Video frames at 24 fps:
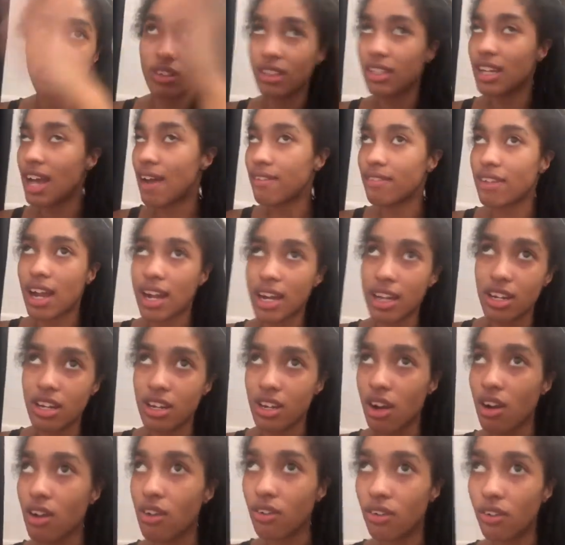I'm not going to
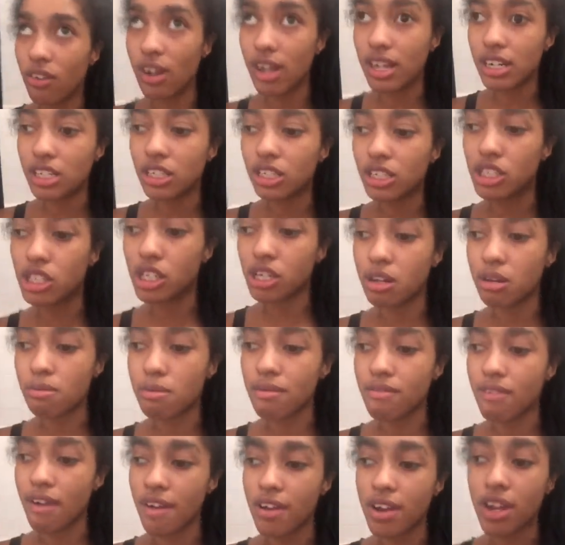know. It's going to be
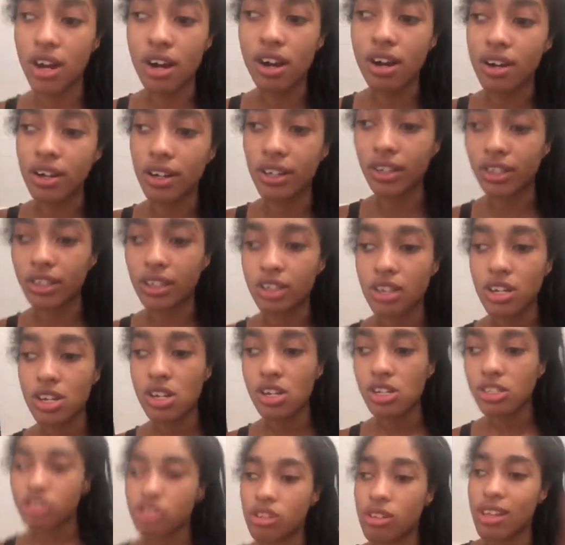very hard.
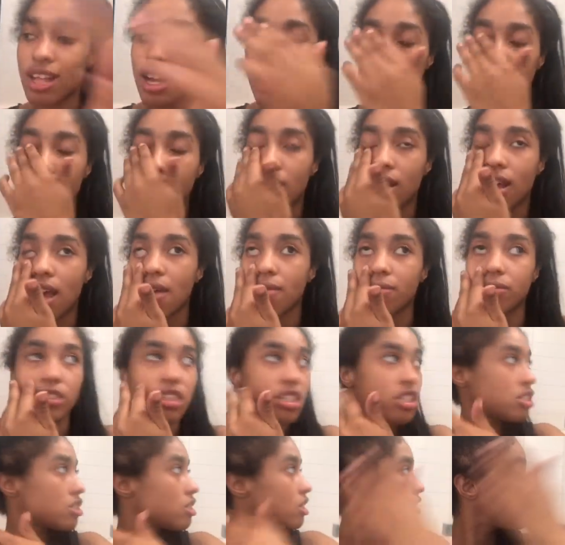So that's why I'm
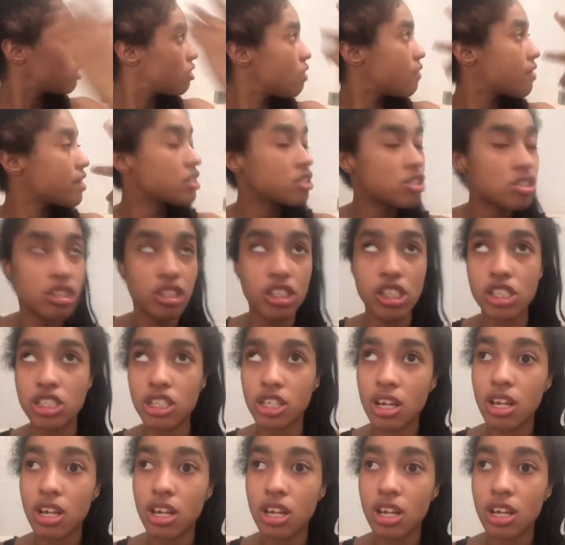just going to